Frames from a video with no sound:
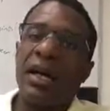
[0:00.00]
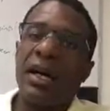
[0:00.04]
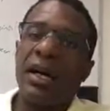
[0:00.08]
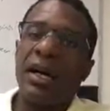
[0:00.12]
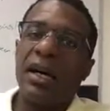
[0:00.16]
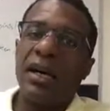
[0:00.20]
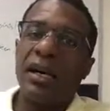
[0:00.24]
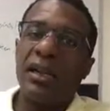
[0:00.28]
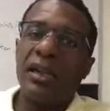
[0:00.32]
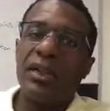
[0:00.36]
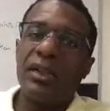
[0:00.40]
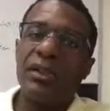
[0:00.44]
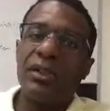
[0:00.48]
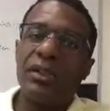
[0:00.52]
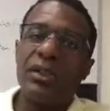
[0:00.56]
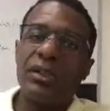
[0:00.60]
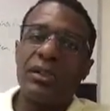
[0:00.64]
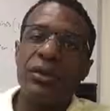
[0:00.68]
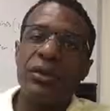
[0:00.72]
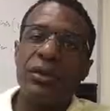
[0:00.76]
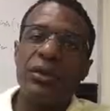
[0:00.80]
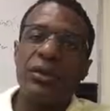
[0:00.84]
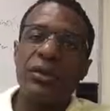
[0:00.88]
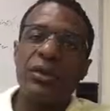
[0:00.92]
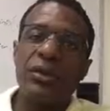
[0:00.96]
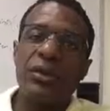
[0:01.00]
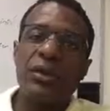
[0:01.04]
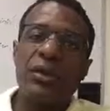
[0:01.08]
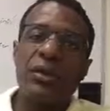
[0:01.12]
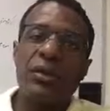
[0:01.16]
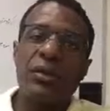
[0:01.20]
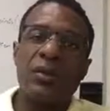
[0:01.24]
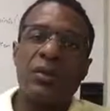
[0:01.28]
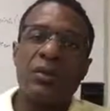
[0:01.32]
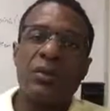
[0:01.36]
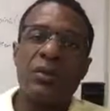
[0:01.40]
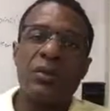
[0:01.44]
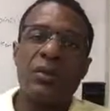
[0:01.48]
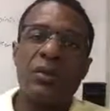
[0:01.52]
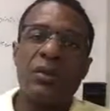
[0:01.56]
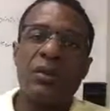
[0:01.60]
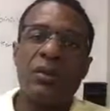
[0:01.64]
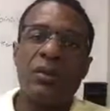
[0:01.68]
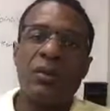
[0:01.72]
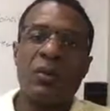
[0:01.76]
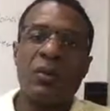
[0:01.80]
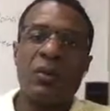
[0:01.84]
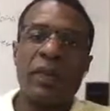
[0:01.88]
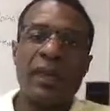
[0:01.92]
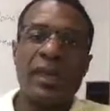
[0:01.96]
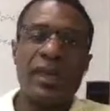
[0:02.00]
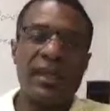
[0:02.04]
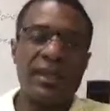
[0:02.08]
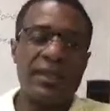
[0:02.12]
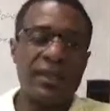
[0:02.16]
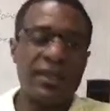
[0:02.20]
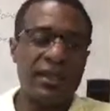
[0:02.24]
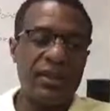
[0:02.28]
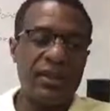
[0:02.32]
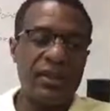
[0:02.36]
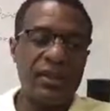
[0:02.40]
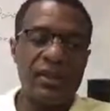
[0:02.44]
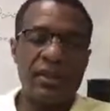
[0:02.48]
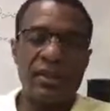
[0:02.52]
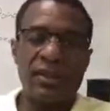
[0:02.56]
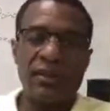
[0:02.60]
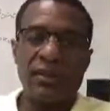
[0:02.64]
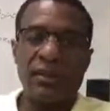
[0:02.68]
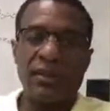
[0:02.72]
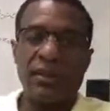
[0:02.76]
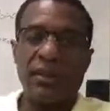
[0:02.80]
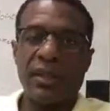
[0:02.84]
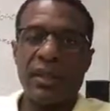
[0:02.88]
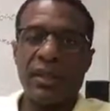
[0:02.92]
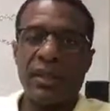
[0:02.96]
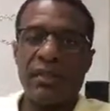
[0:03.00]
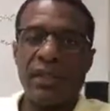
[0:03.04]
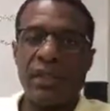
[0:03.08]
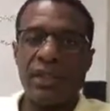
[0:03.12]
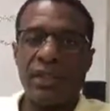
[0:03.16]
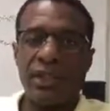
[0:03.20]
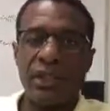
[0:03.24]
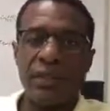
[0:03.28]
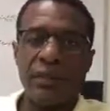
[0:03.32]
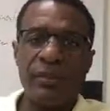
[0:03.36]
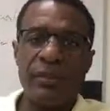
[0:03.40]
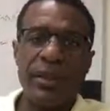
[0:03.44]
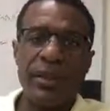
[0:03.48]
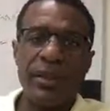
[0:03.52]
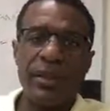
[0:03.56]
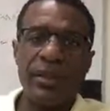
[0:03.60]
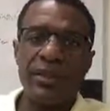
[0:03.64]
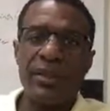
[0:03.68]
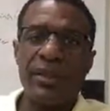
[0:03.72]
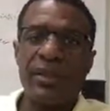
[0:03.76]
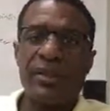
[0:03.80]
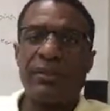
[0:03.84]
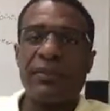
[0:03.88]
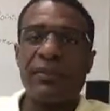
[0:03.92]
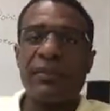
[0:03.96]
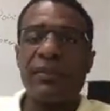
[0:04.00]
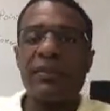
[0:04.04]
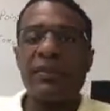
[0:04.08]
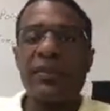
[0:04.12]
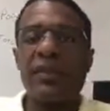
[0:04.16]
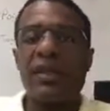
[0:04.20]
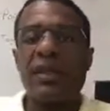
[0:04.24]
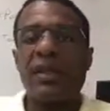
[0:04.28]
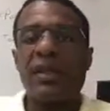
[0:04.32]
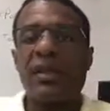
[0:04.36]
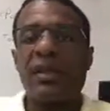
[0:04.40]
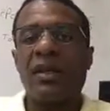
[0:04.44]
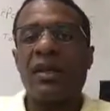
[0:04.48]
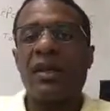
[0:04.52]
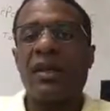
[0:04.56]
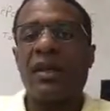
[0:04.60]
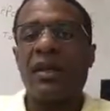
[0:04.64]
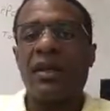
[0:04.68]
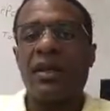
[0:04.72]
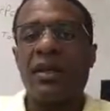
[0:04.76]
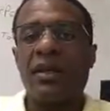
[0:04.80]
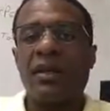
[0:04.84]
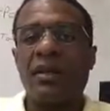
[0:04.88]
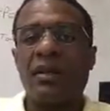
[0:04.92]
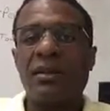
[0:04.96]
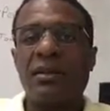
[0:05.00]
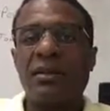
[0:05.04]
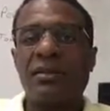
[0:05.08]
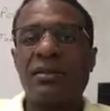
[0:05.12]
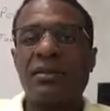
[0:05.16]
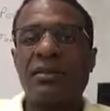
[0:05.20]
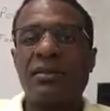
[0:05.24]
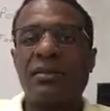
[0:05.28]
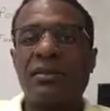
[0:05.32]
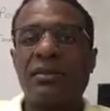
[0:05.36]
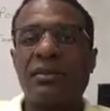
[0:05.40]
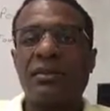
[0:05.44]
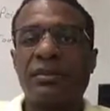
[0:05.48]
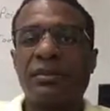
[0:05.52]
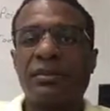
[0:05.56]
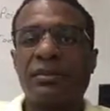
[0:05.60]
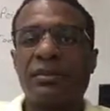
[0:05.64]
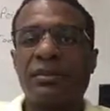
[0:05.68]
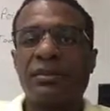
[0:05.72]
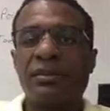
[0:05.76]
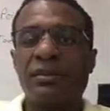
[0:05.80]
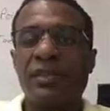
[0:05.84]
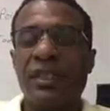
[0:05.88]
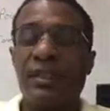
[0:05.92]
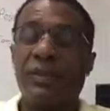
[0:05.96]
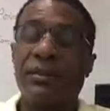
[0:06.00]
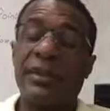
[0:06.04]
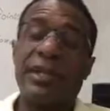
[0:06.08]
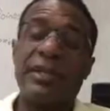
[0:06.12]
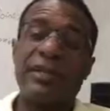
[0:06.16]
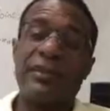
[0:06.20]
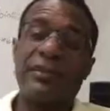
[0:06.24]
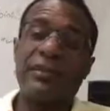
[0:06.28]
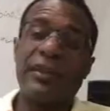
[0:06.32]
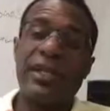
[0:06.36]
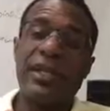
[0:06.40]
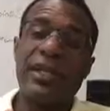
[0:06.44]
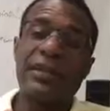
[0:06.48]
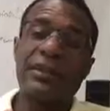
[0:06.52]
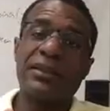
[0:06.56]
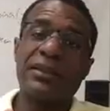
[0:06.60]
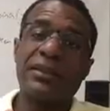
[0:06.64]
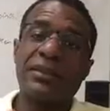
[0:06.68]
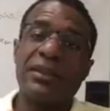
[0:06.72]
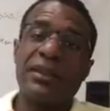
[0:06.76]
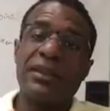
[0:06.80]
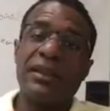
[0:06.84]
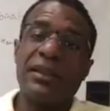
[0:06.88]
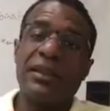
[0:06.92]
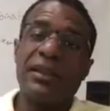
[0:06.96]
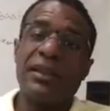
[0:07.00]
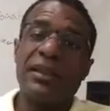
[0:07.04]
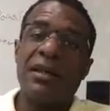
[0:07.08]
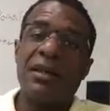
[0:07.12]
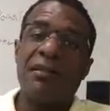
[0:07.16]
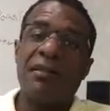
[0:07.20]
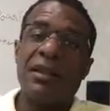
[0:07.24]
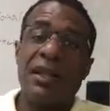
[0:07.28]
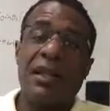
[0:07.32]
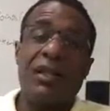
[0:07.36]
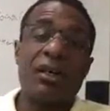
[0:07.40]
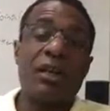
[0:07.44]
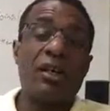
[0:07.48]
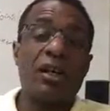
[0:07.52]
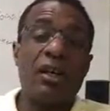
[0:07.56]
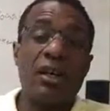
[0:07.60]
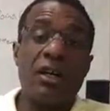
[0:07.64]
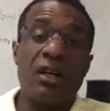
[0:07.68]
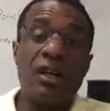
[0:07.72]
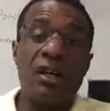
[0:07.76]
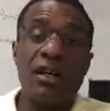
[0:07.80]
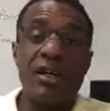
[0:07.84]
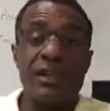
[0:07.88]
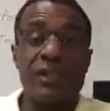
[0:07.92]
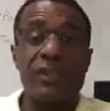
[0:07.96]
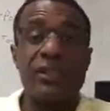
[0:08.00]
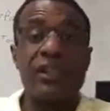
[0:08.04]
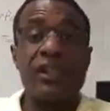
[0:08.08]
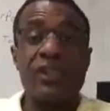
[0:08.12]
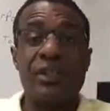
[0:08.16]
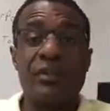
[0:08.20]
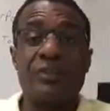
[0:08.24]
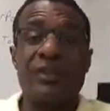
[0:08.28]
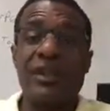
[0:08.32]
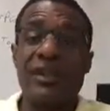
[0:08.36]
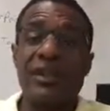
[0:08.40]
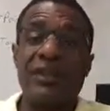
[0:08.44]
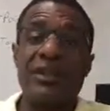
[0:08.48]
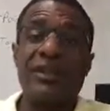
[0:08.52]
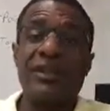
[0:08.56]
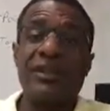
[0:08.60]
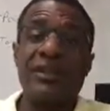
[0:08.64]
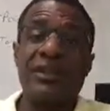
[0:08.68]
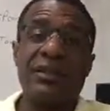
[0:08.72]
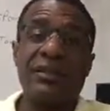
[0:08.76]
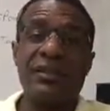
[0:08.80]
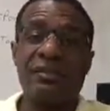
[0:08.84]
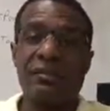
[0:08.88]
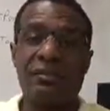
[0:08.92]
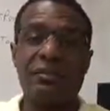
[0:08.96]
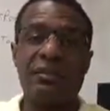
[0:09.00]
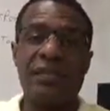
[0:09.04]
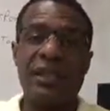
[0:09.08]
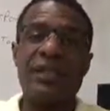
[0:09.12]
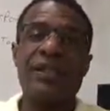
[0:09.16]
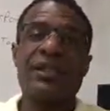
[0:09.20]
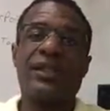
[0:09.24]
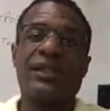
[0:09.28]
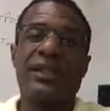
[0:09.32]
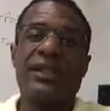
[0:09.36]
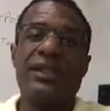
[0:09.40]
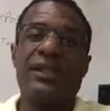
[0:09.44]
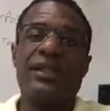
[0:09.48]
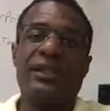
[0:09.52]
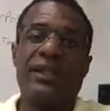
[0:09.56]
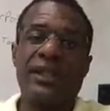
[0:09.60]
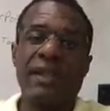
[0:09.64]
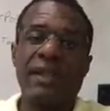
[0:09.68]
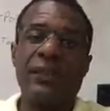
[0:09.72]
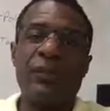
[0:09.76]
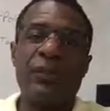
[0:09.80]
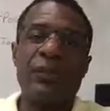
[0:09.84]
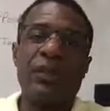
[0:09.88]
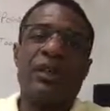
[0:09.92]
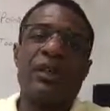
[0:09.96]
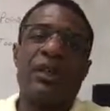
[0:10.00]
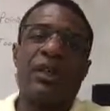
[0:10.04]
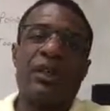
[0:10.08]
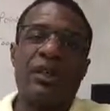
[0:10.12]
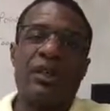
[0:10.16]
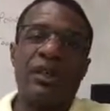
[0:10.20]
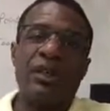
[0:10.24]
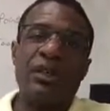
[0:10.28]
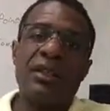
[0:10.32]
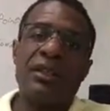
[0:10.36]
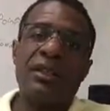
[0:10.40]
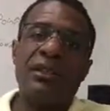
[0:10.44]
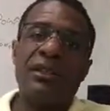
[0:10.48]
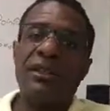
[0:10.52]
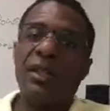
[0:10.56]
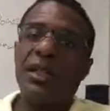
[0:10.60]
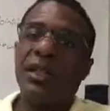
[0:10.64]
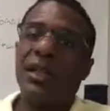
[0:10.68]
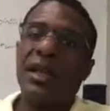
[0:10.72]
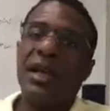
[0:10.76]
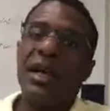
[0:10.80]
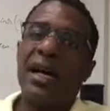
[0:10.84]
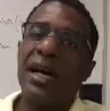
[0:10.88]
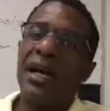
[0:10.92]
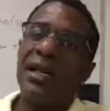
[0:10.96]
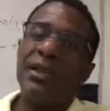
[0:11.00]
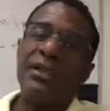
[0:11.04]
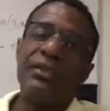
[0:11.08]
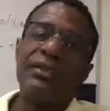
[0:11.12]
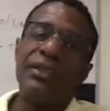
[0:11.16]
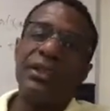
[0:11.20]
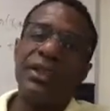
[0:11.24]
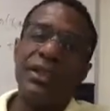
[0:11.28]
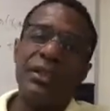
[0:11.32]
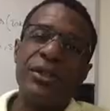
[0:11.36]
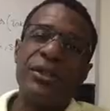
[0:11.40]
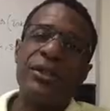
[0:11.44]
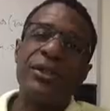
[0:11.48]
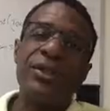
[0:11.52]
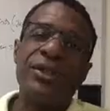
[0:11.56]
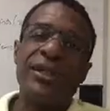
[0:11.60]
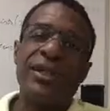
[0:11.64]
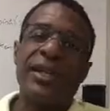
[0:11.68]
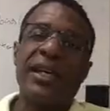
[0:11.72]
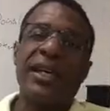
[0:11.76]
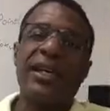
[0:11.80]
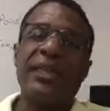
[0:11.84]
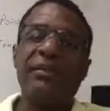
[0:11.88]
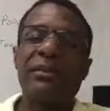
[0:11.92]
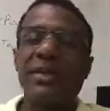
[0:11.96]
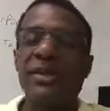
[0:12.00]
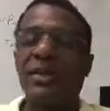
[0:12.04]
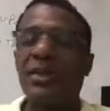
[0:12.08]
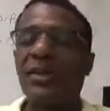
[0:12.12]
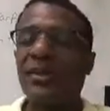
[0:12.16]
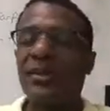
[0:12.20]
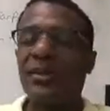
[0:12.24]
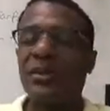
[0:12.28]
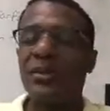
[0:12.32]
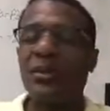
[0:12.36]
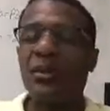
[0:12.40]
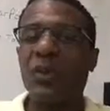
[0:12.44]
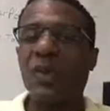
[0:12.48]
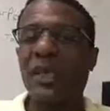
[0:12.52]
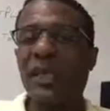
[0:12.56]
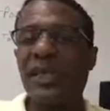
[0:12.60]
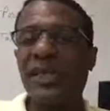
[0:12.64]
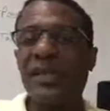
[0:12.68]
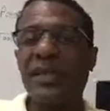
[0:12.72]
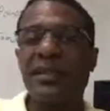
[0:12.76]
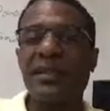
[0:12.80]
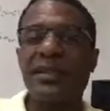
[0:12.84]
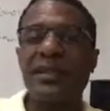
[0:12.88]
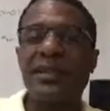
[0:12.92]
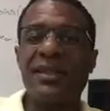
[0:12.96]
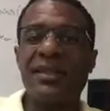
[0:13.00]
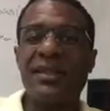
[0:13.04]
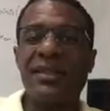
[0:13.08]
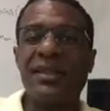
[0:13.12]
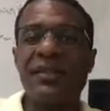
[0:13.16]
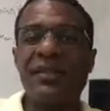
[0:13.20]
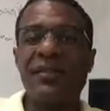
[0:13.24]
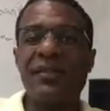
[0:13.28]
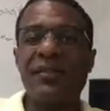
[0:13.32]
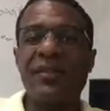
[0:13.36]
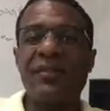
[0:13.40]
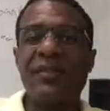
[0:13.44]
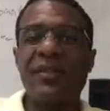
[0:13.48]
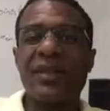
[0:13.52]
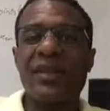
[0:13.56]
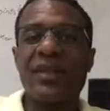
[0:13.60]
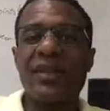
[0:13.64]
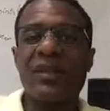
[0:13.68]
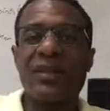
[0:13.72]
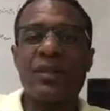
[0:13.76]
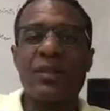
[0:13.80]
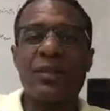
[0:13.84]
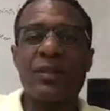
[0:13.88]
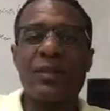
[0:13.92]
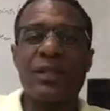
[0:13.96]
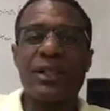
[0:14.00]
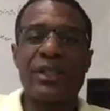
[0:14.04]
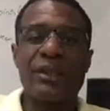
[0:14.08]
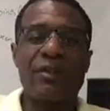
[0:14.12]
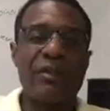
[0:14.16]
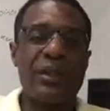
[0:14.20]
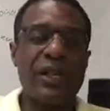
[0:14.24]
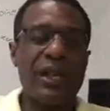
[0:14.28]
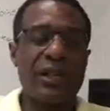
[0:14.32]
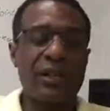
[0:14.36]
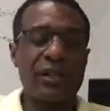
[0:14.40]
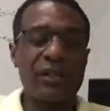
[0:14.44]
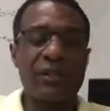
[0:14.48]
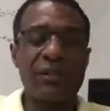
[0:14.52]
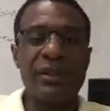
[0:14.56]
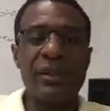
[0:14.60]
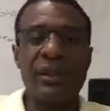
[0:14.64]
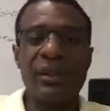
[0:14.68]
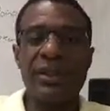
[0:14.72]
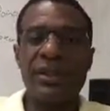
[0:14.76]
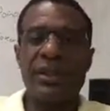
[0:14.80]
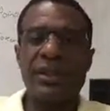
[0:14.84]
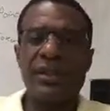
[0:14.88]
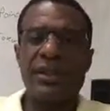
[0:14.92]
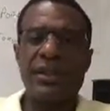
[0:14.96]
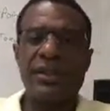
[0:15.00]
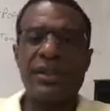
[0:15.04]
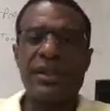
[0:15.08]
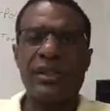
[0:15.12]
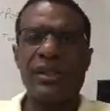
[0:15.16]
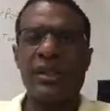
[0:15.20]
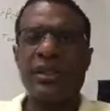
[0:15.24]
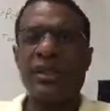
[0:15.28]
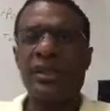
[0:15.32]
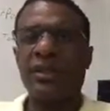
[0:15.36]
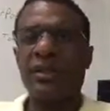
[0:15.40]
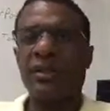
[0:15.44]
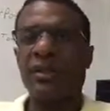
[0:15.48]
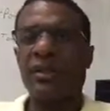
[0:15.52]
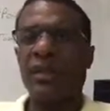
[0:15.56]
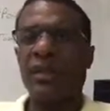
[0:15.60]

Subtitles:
I use Waze as my GPS. As a matter of fact, my car has a GPS in it, built in, it came with the car. But I don't use that because Waze is so much better because it's